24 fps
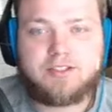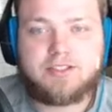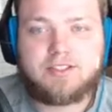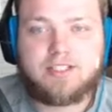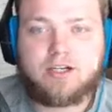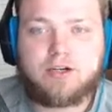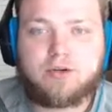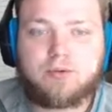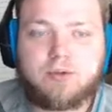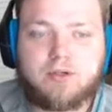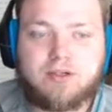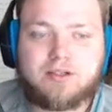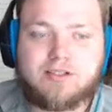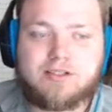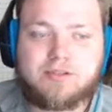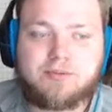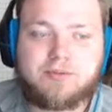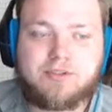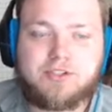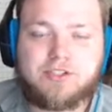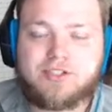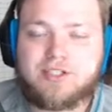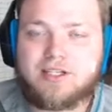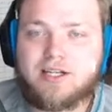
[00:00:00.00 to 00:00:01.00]
is how it works.
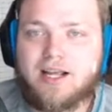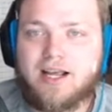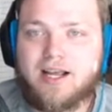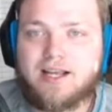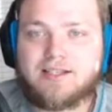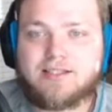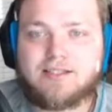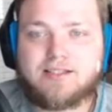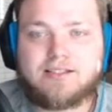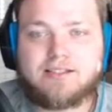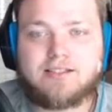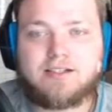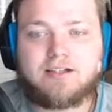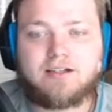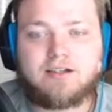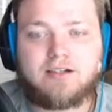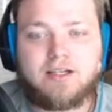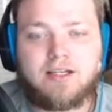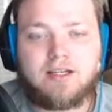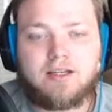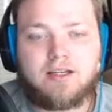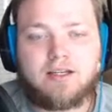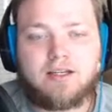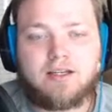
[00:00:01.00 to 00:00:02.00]
We're just gonna ask
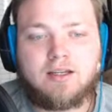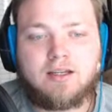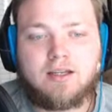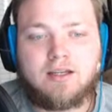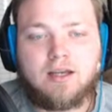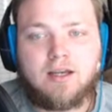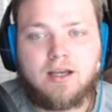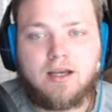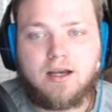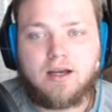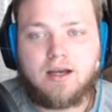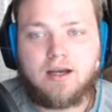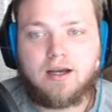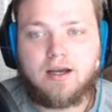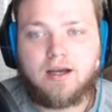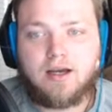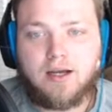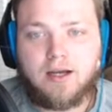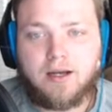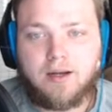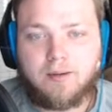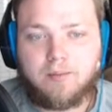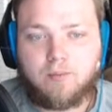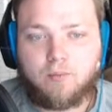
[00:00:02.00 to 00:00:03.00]
Siri
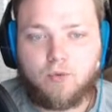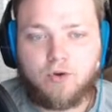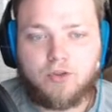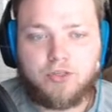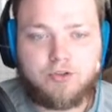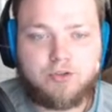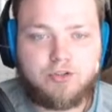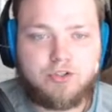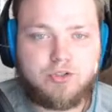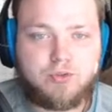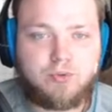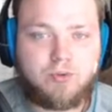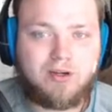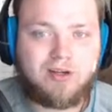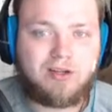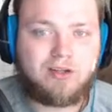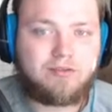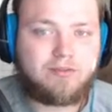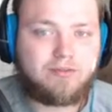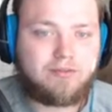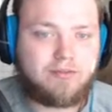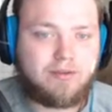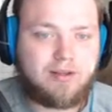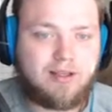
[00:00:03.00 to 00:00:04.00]
1 through
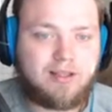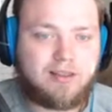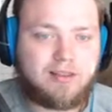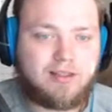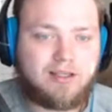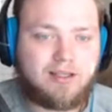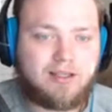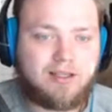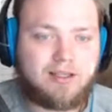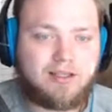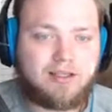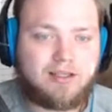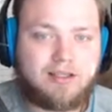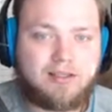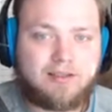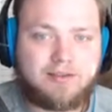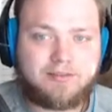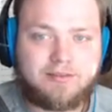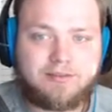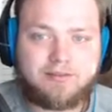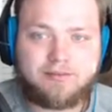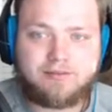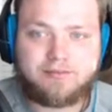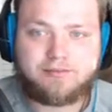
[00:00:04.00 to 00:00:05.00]
12, and
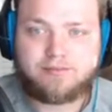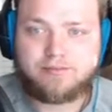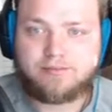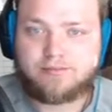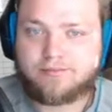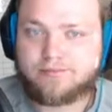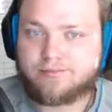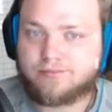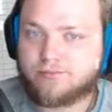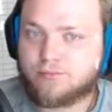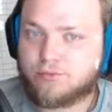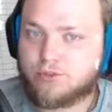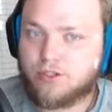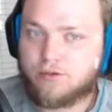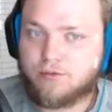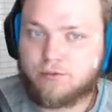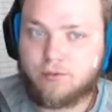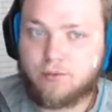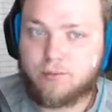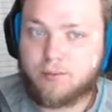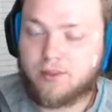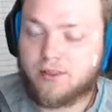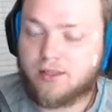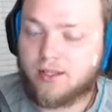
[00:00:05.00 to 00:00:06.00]
then whichever
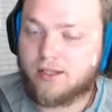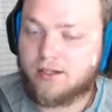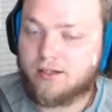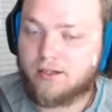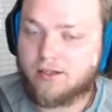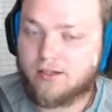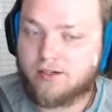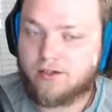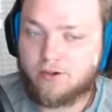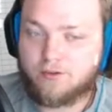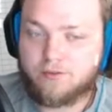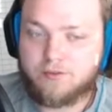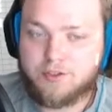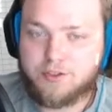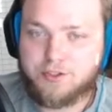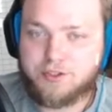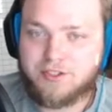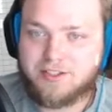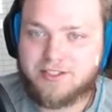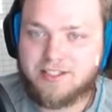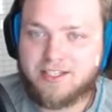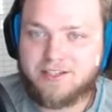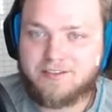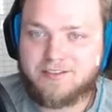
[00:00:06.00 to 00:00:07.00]
one we land on. Hopefully she
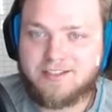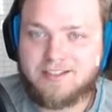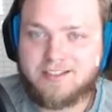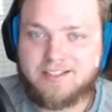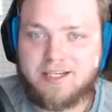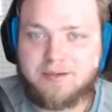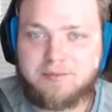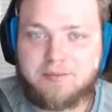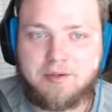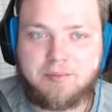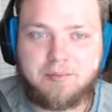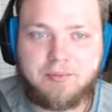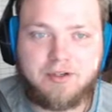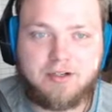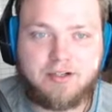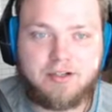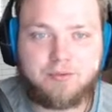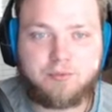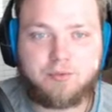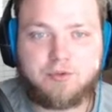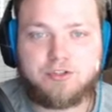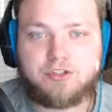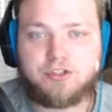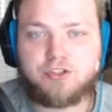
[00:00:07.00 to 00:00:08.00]
doesn't give us the same
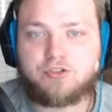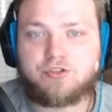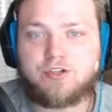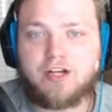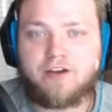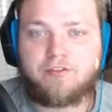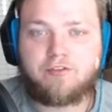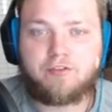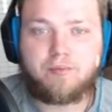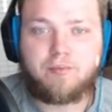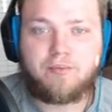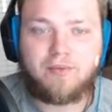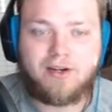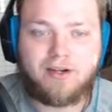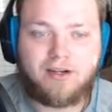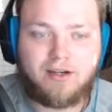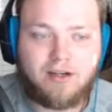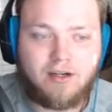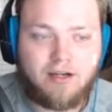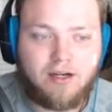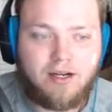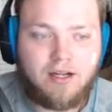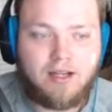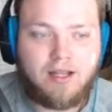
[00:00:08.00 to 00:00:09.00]
number. We'll just draft from
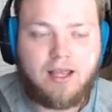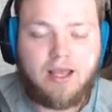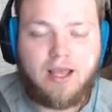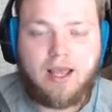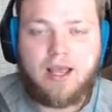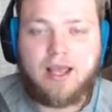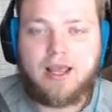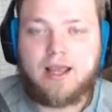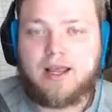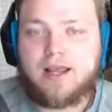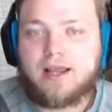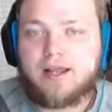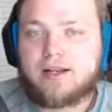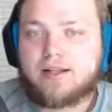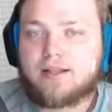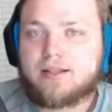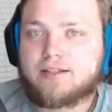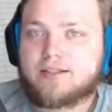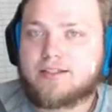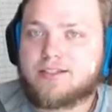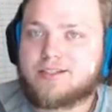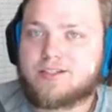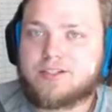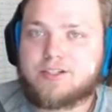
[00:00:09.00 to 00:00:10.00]
there. And
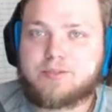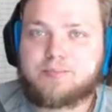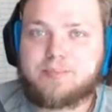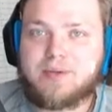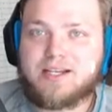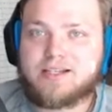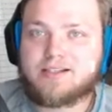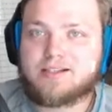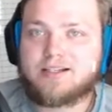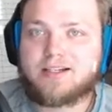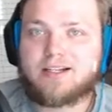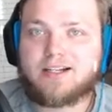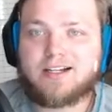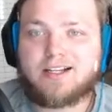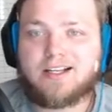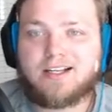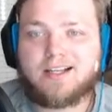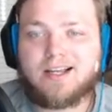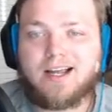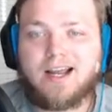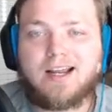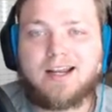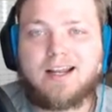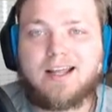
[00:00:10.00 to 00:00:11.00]
this is just basically to
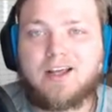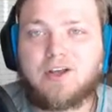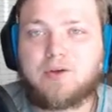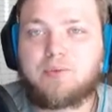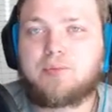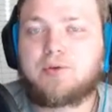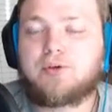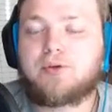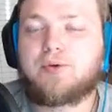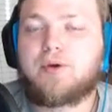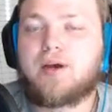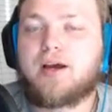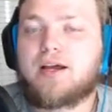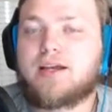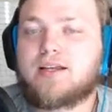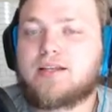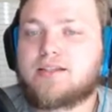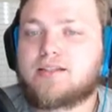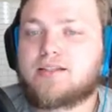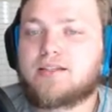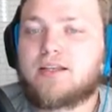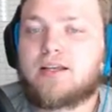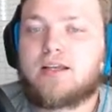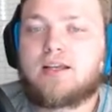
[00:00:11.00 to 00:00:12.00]
kind of help you guys